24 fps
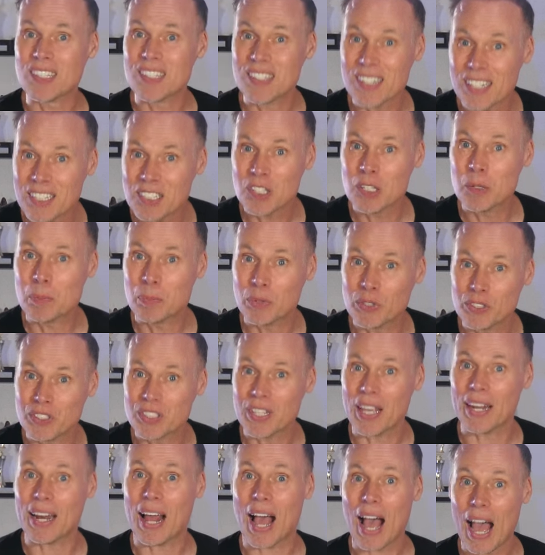sixty
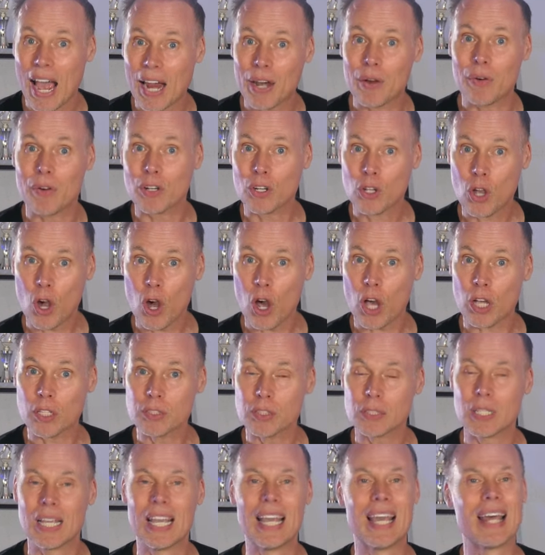percent higher in
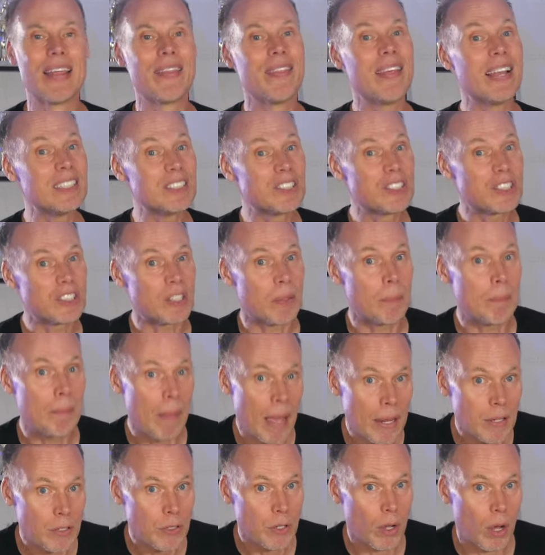cost than Cement